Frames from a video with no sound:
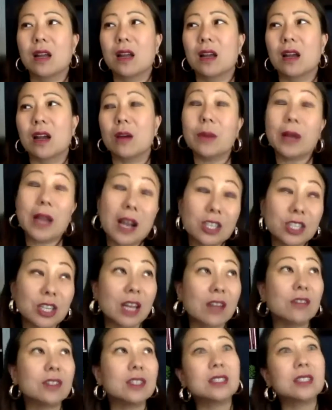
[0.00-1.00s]
oh my gosh, I
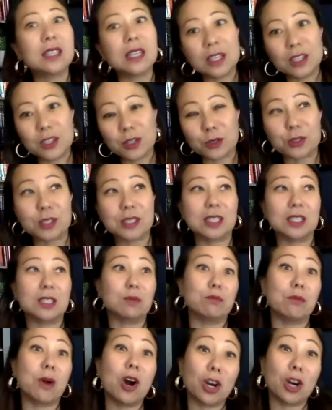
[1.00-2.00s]
haven't seen her since
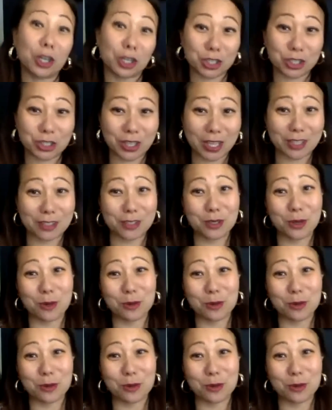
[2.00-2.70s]
March. That's so